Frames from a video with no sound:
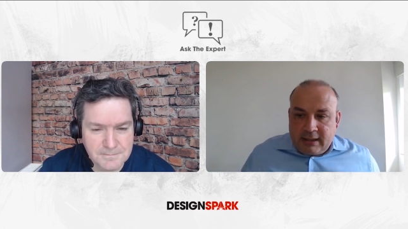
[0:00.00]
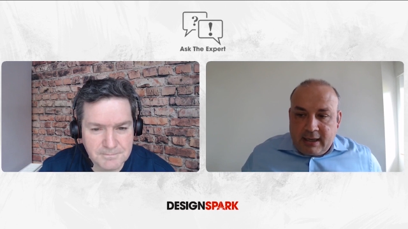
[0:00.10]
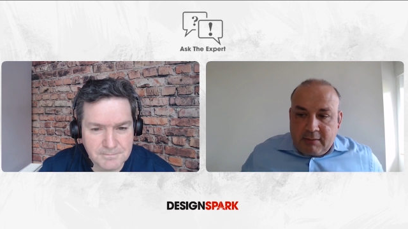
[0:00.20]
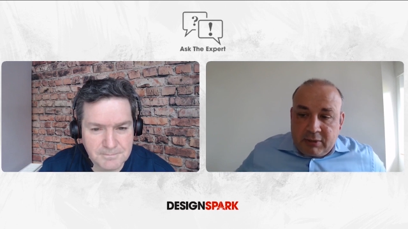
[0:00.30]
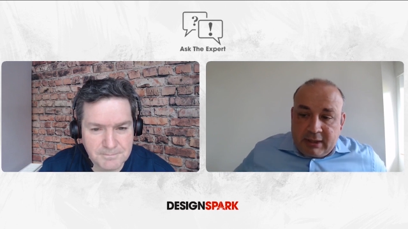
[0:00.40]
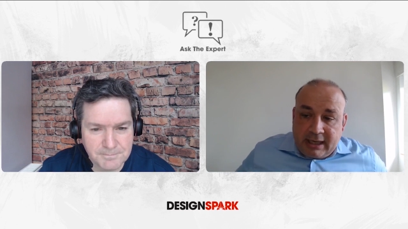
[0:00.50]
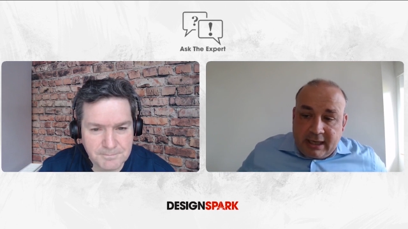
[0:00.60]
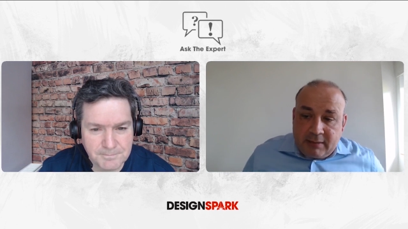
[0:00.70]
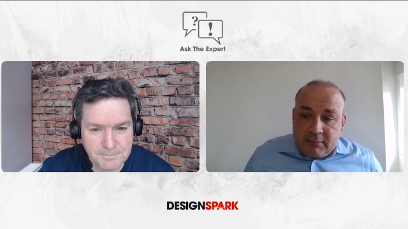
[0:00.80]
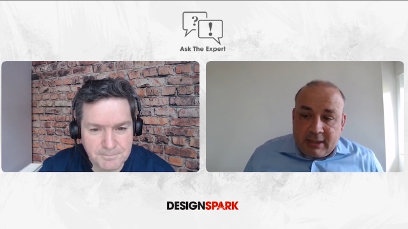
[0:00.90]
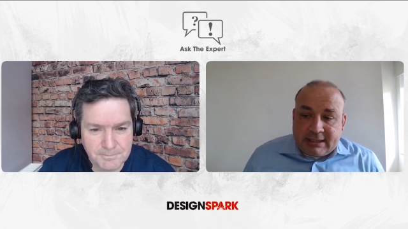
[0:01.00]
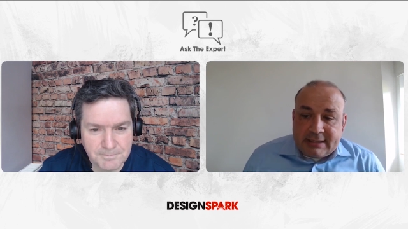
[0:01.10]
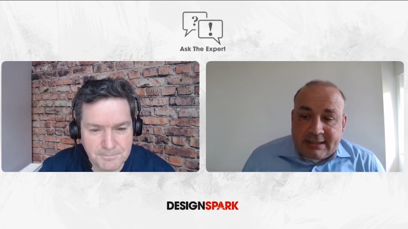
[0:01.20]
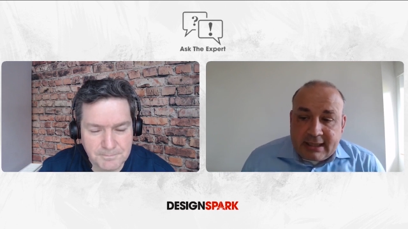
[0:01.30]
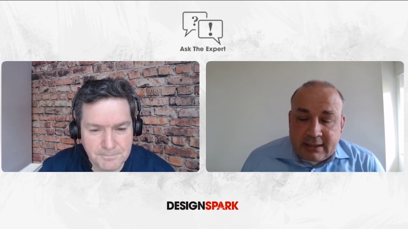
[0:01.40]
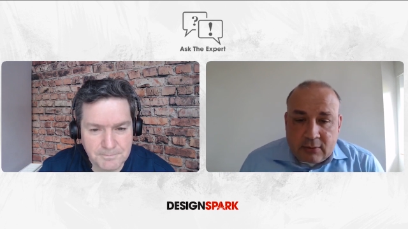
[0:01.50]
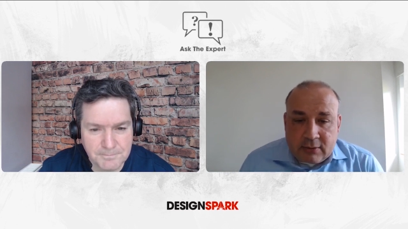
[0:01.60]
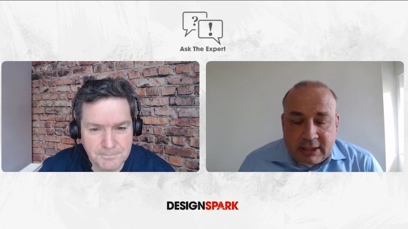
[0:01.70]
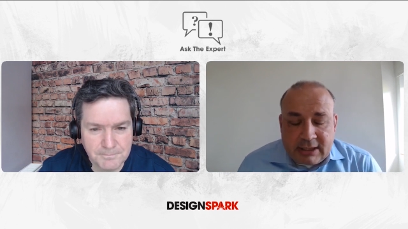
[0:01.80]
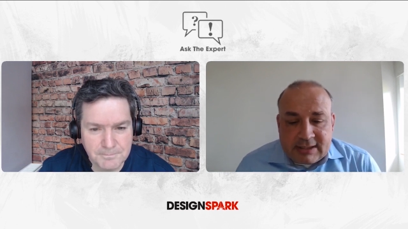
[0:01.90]
Speaker 1: Yeah, um, um, as I said
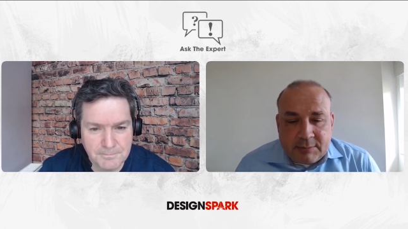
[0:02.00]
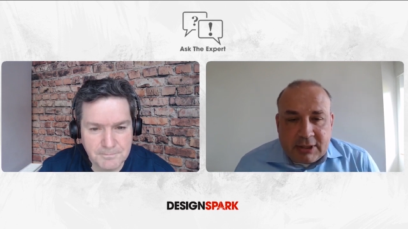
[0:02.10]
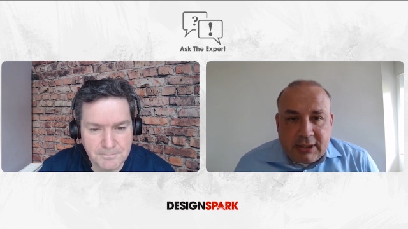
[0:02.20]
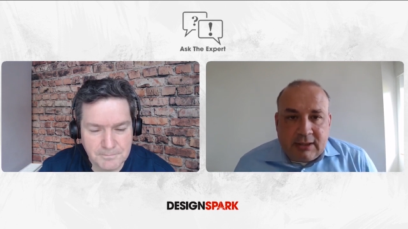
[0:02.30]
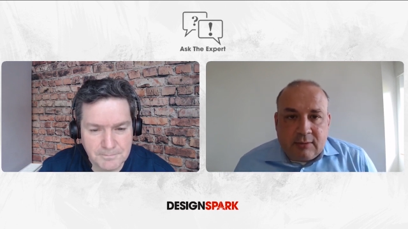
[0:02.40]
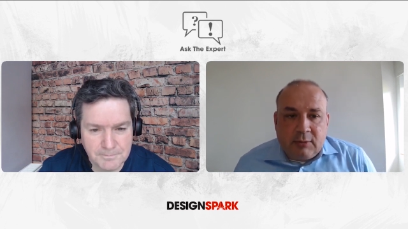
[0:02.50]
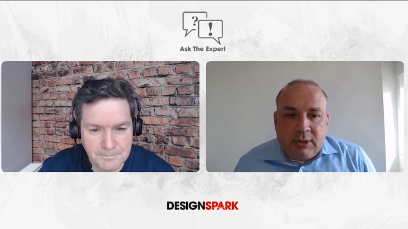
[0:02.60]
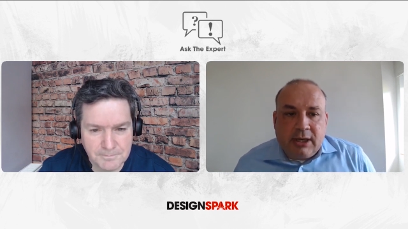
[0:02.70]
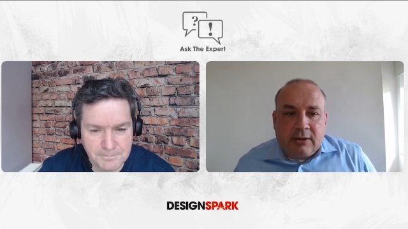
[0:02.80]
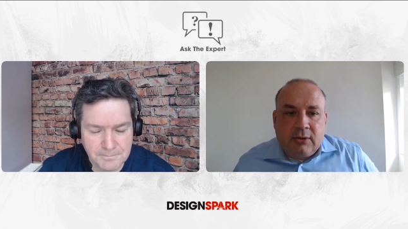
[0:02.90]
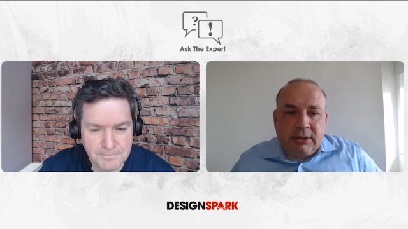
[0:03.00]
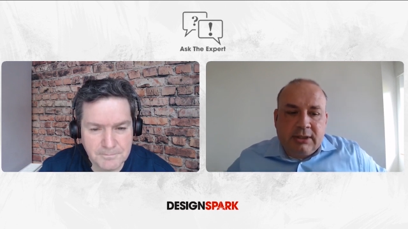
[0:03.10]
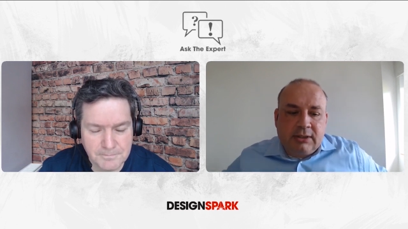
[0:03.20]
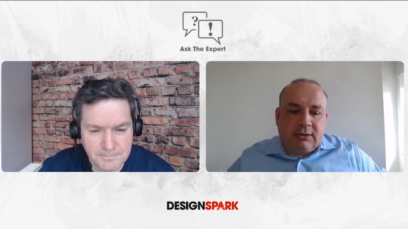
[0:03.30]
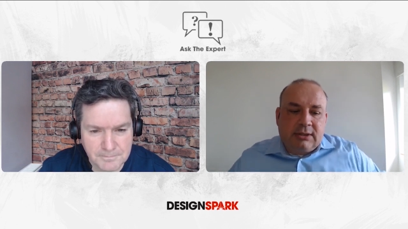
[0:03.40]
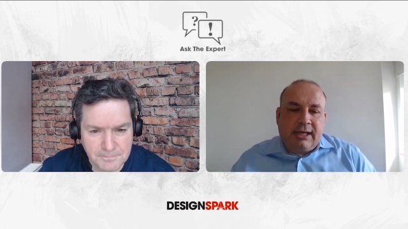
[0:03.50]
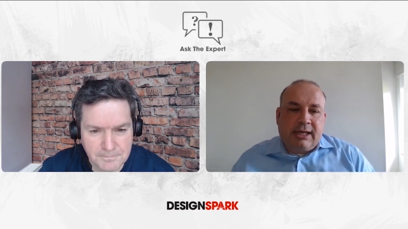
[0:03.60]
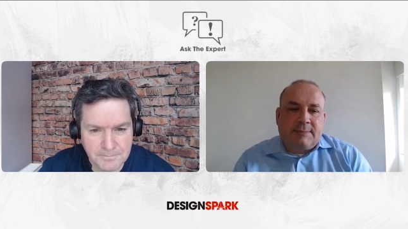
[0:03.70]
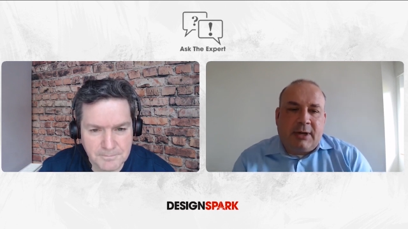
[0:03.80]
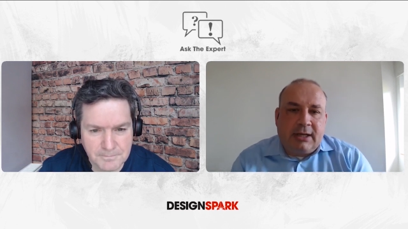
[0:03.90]
already in the beginning, we are continuously
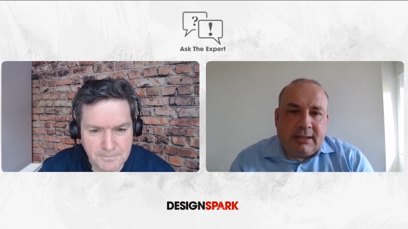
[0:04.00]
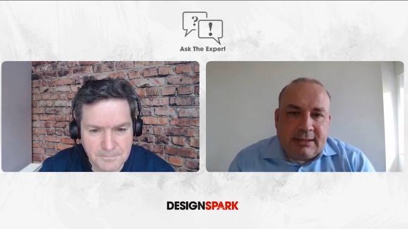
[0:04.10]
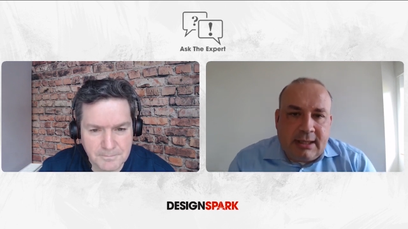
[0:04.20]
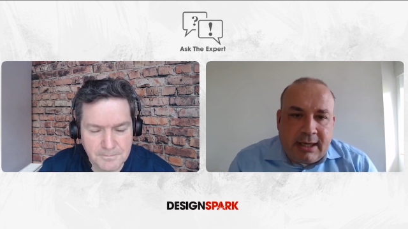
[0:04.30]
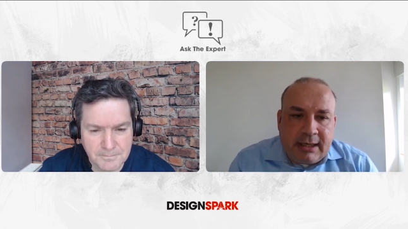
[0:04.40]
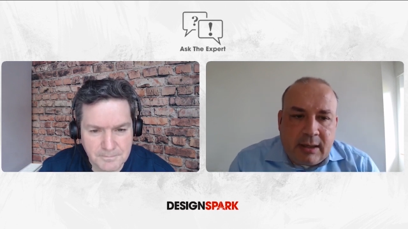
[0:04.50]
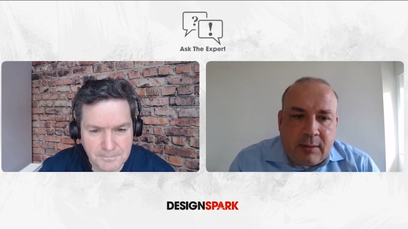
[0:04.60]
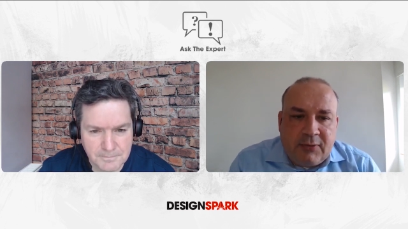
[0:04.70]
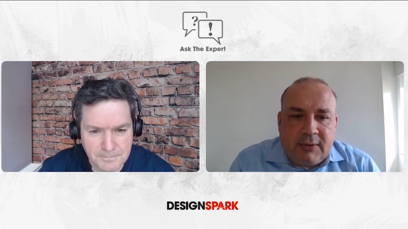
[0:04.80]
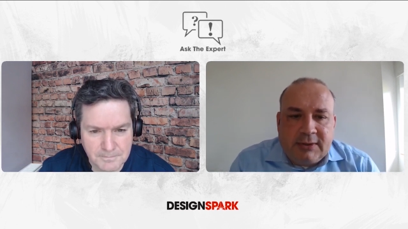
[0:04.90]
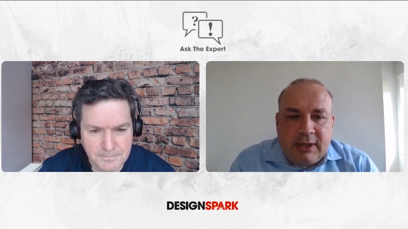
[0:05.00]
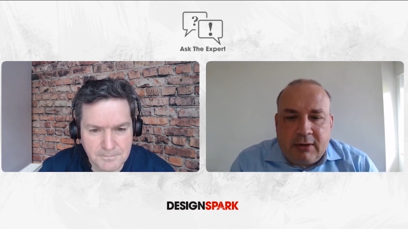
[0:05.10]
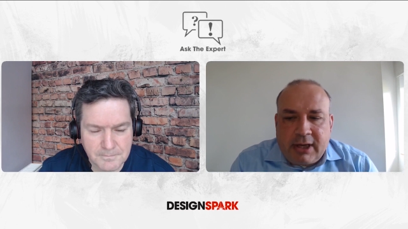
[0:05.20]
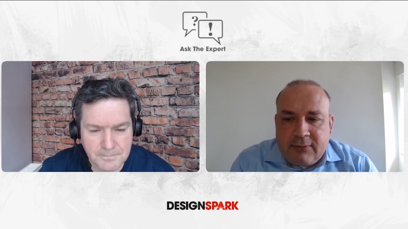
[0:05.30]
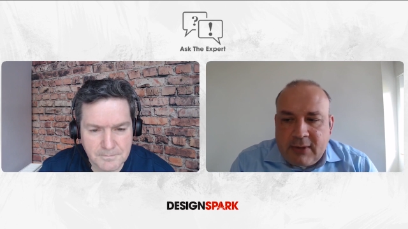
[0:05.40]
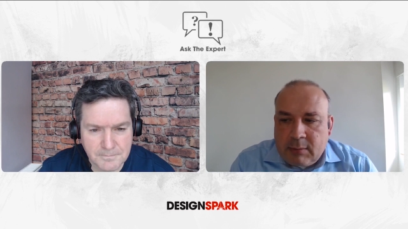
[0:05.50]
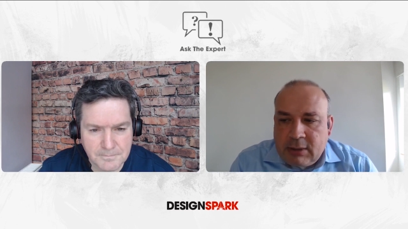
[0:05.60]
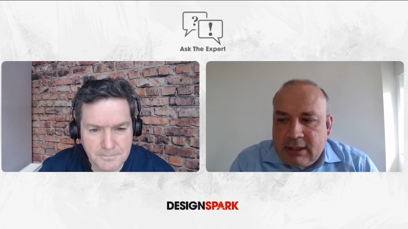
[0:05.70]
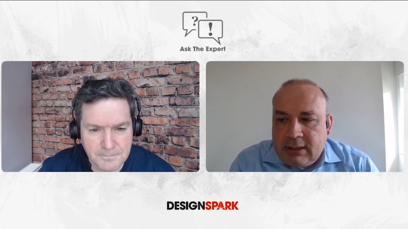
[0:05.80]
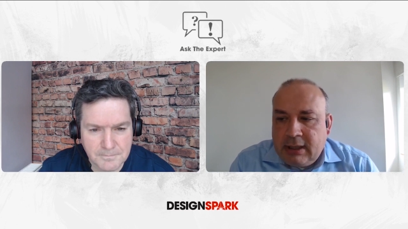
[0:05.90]
expanding the lineup for the RA
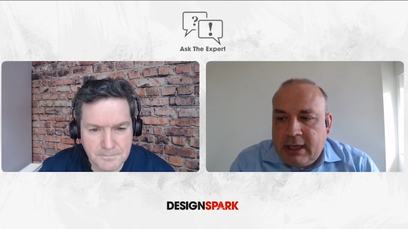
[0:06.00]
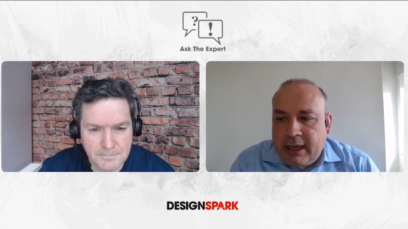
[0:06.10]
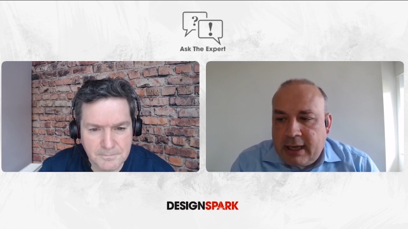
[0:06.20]
family.